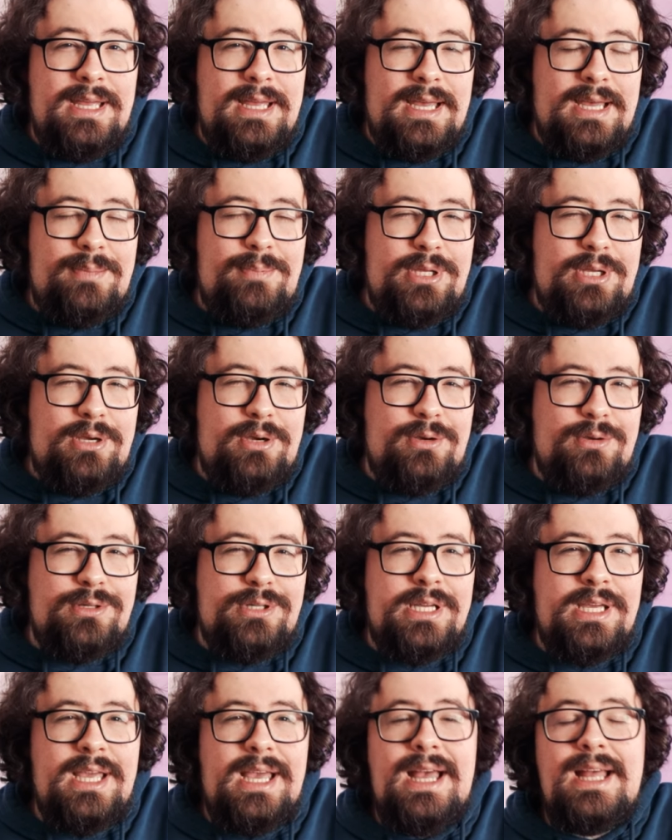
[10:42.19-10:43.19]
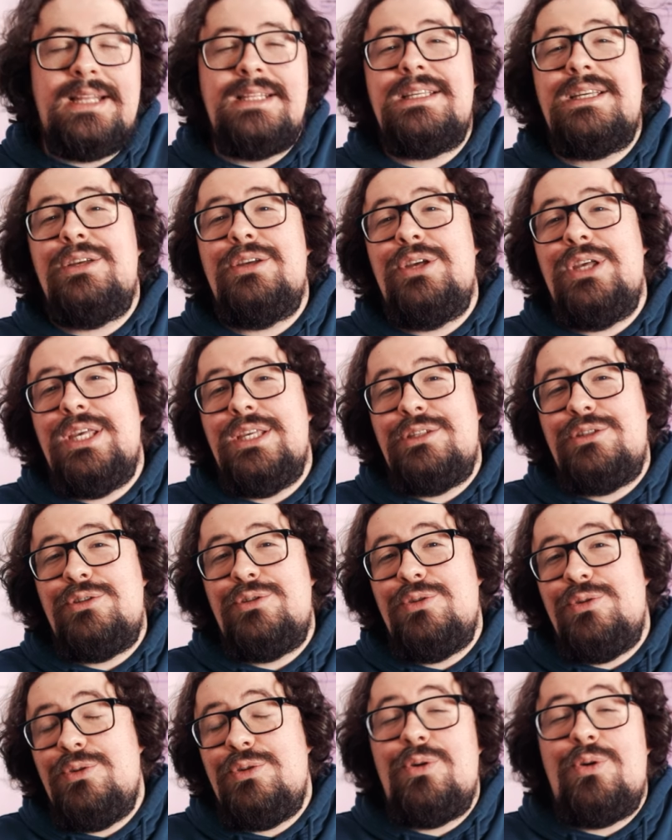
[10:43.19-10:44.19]
Happy coding, and here's
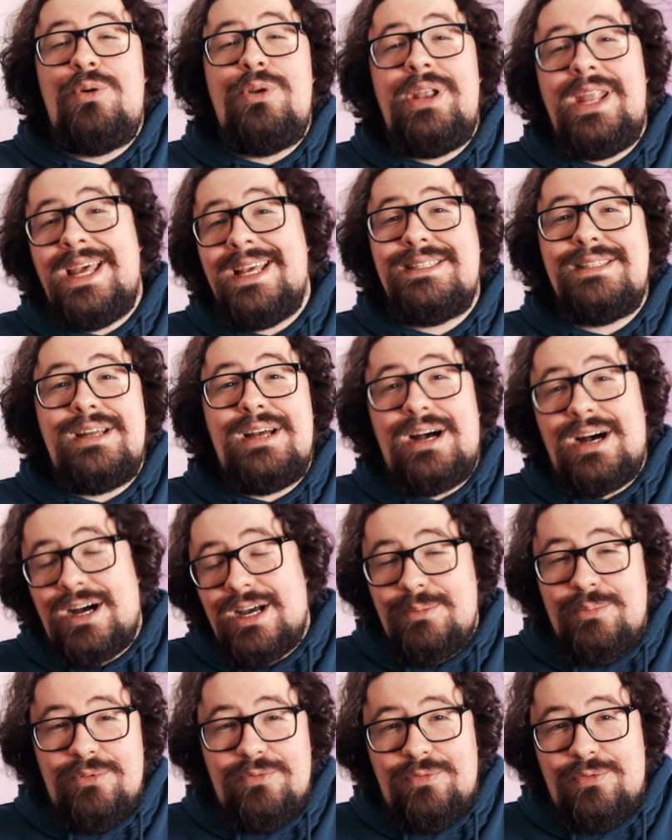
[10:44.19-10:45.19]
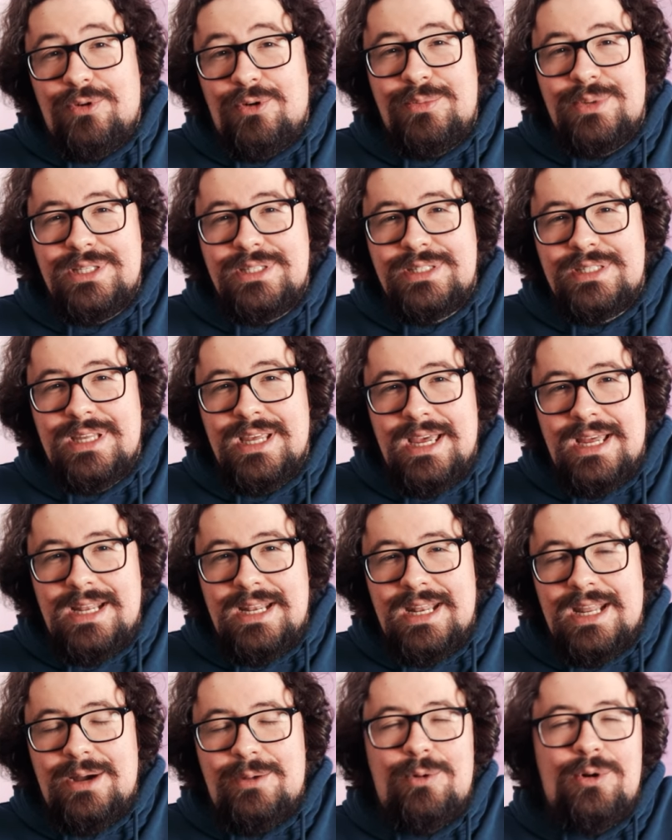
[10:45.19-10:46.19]
to your next high performance
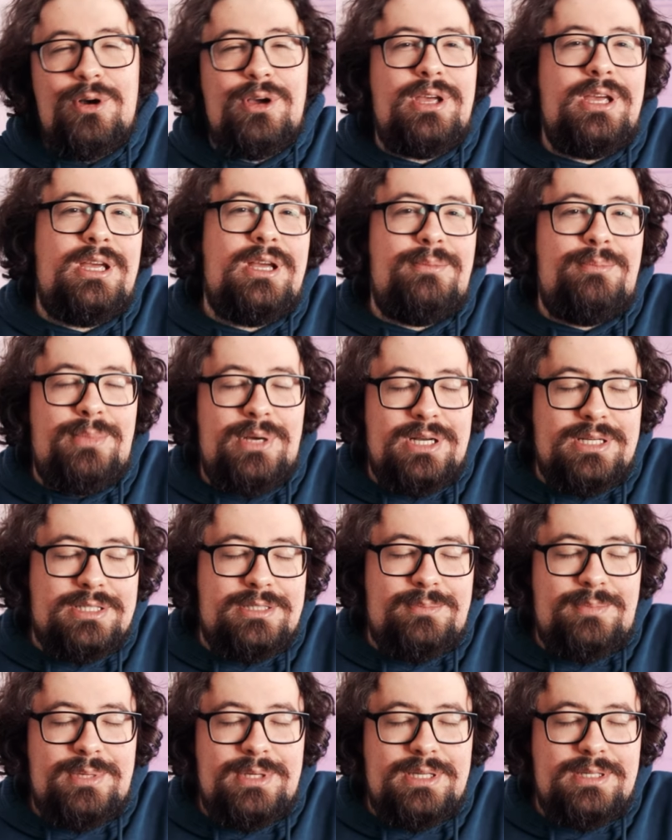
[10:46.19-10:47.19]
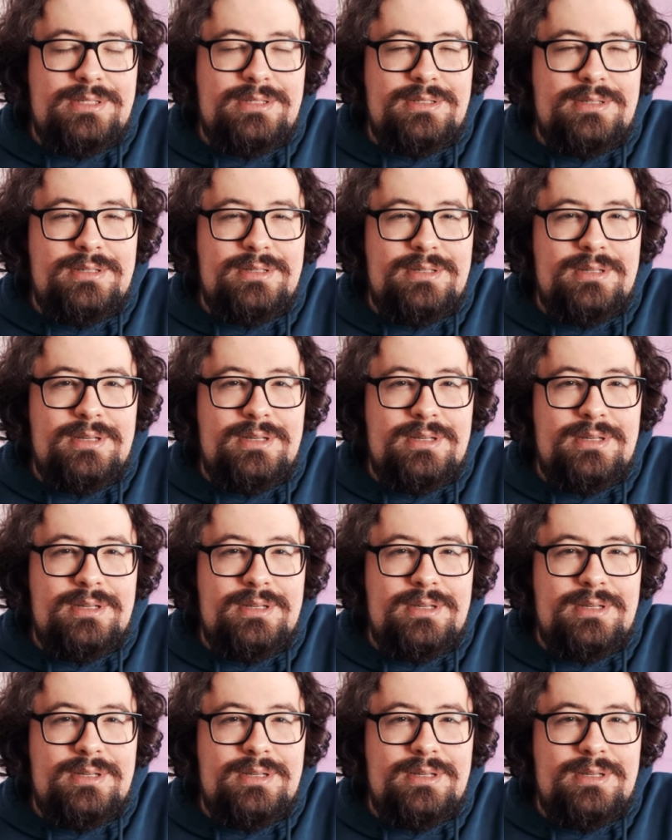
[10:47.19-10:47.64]
networking masterpiece.